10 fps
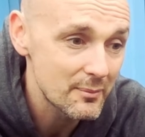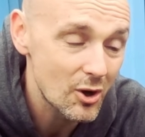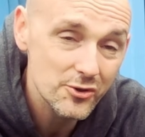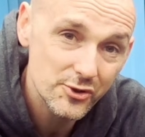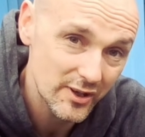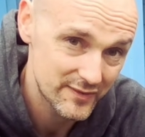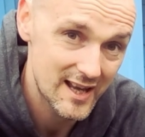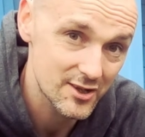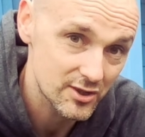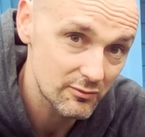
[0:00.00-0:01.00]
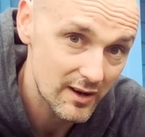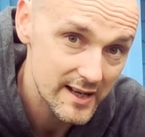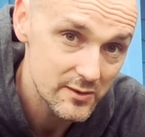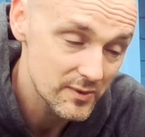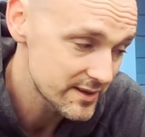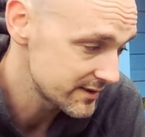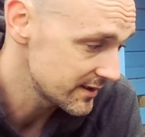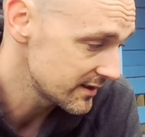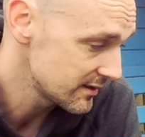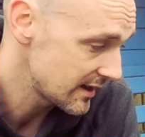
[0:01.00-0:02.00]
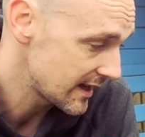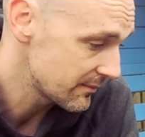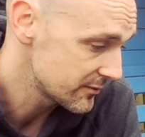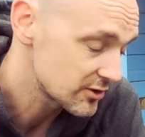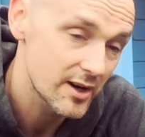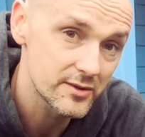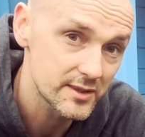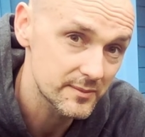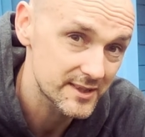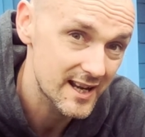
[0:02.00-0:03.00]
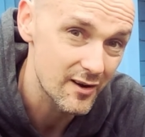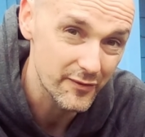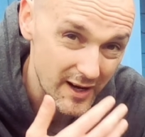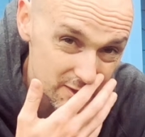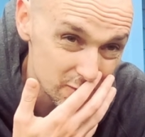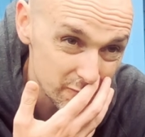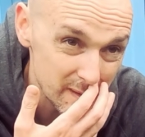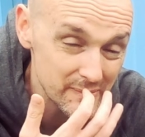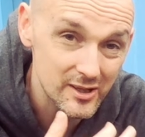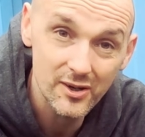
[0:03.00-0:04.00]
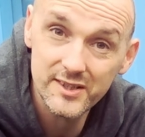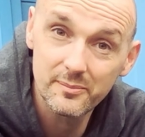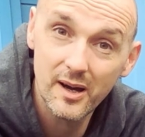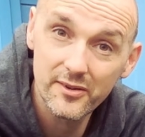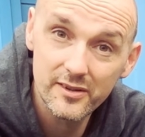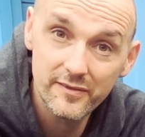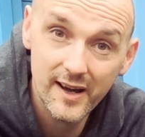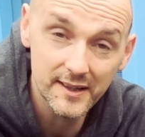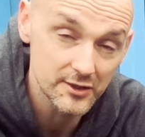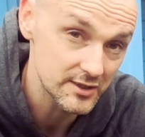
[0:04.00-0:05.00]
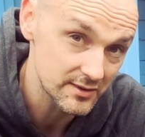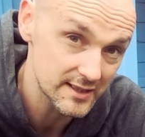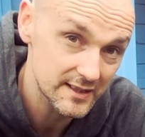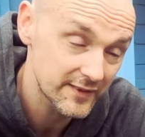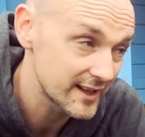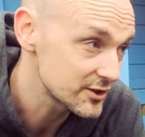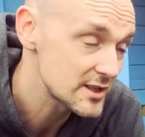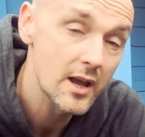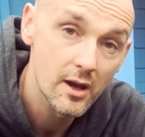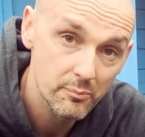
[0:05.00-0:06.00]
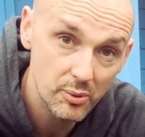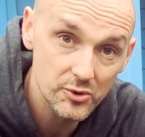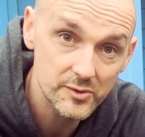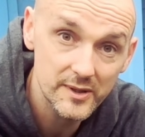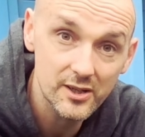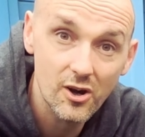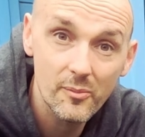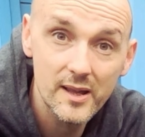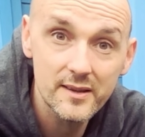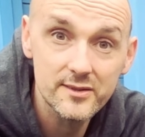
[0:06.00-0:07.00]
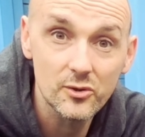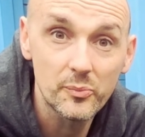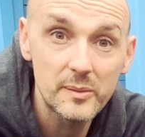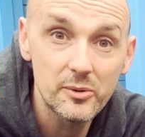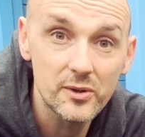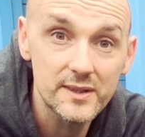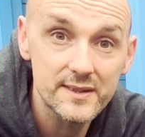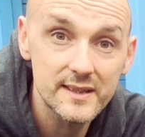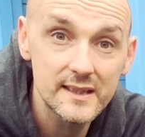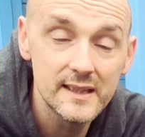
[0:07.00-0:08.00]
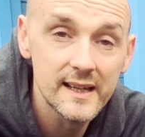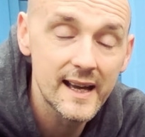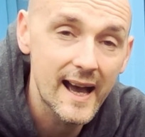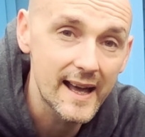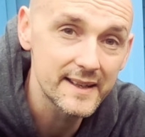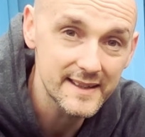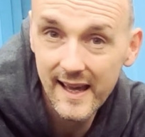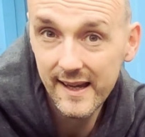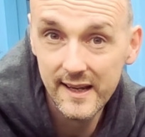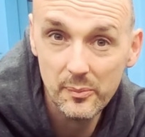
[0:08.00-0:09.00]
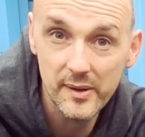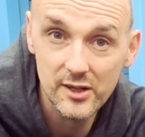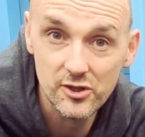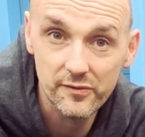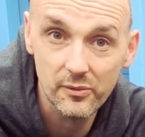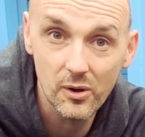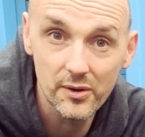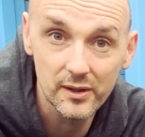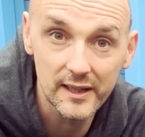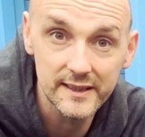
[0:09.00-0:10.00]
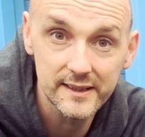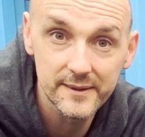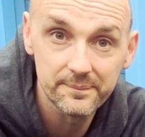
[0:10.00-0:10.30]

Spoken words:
Also, if you actually ride with the trousers themselves and you've maybe got some other advantages or disadvantages, post them in the comments so people can see and get a kind of picture for what they're like.